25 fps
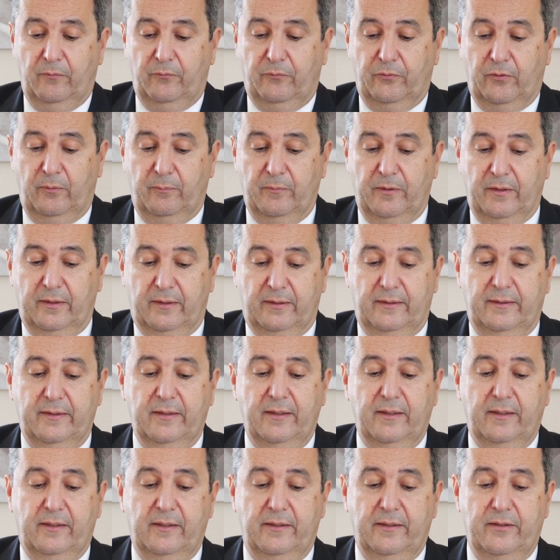from a
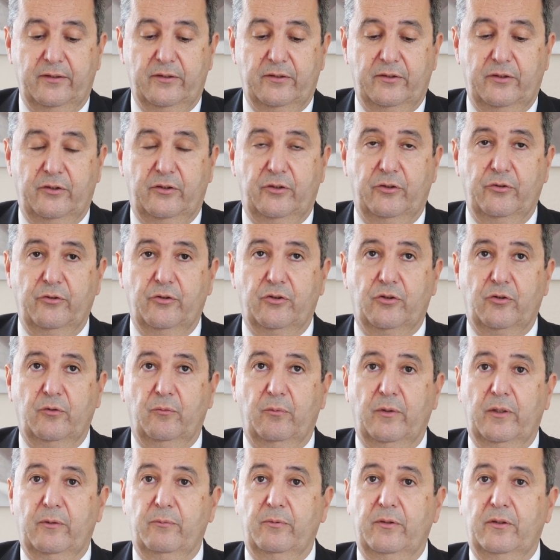clinical institution
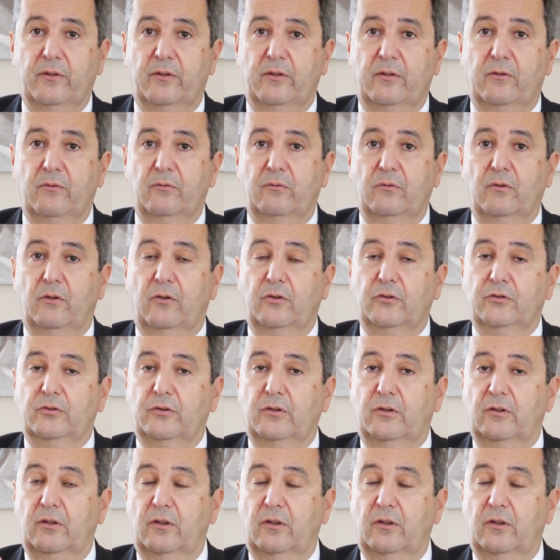where we do also a